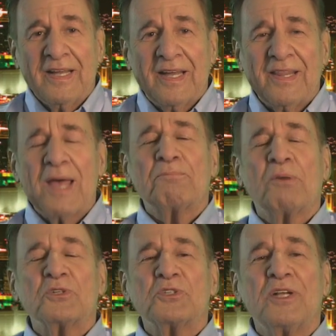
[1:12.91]
and that
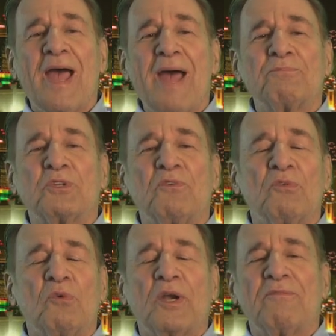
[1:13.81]
person happened to,
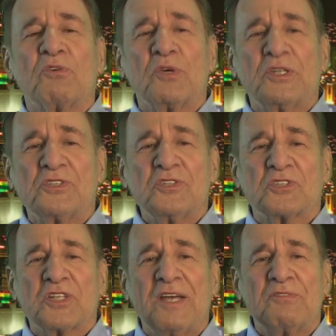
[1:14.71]
for whatever reason,
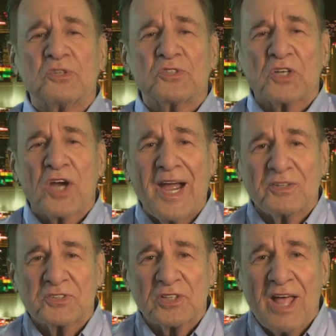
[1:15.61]
save your
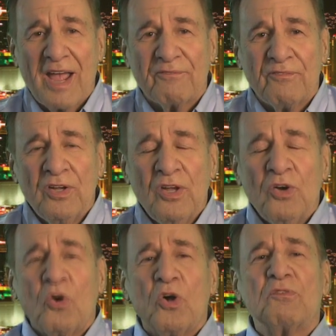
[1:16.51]
child's life,
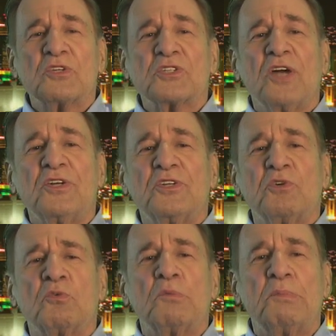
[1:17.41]
all of a sudden
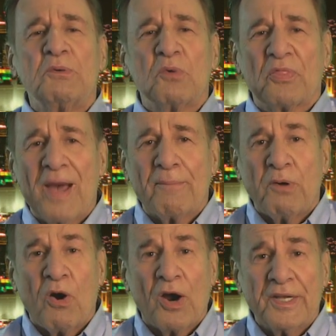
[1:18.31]
you would be with that
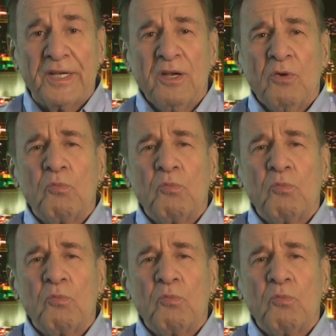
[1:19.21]
party.